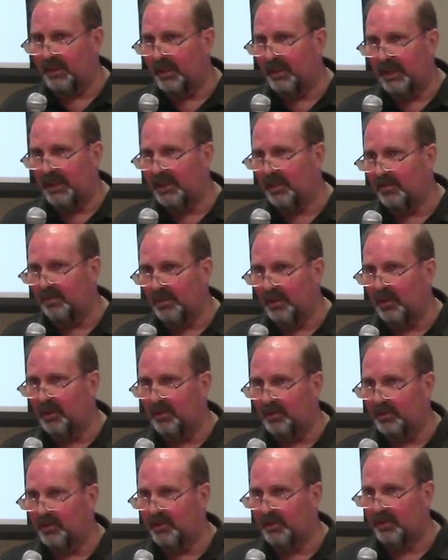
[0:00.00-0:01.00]
to
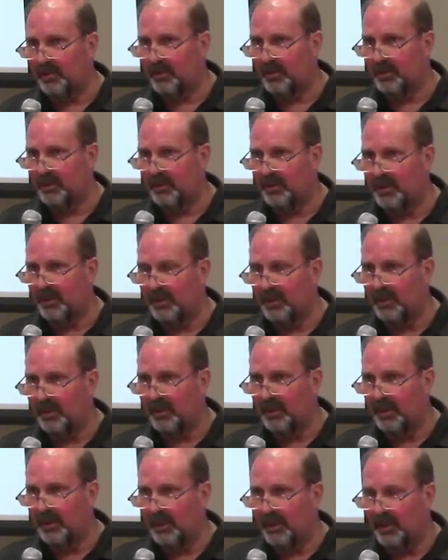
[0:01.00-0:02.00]
decompose.
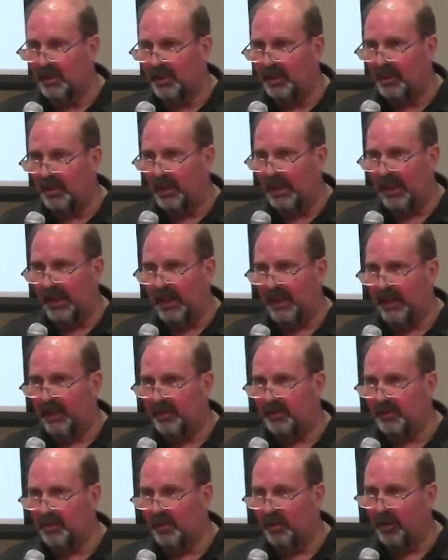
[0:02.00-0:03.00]

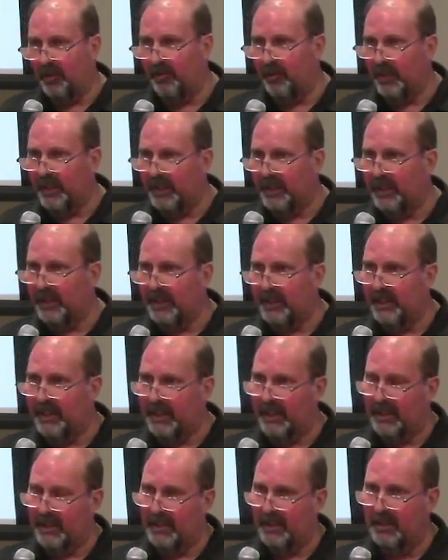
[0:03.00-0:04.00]
And so, if we can
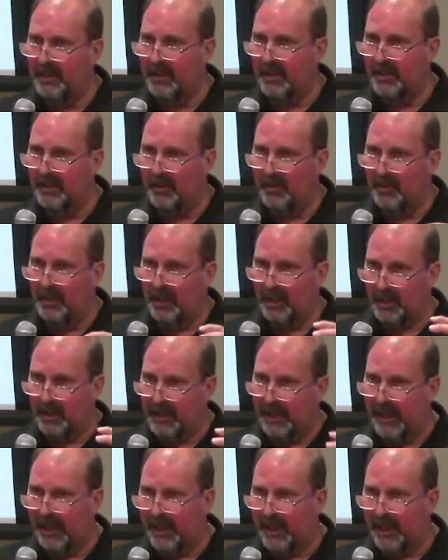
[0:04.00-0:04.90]
get the